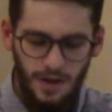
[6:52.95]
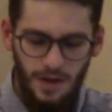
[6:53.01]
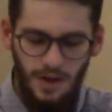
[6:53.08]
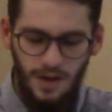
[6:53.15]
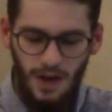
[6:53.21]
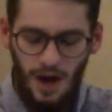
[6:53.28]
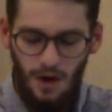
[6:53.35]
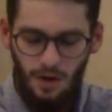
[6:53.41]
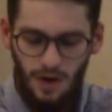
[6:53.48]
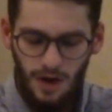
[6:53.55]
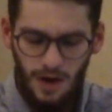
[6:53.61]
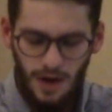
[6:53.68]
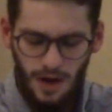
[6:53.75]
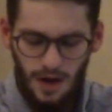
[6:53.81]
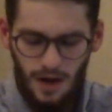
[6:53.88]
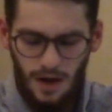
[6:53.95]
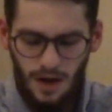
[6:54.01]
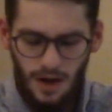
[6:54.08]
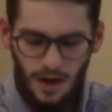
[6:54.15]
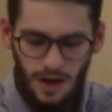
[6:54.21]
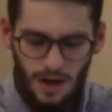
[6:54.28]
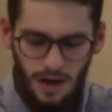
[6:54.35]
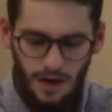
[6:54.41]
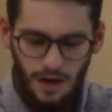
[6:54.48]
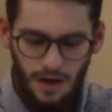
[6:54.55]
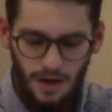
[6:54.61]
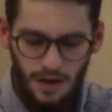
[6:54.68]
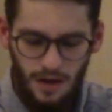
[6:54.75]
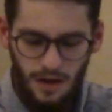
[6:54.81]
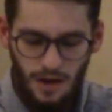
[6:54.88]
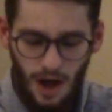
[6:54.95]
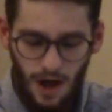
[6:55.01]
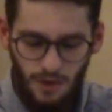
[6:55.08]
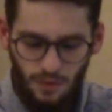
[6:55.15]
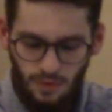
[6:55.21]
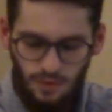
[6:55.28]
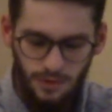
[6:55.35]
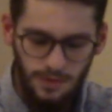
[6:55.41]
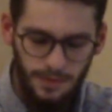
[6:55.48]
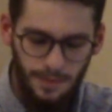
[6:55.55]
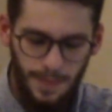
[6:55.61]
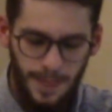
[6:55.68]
Now, Qarun,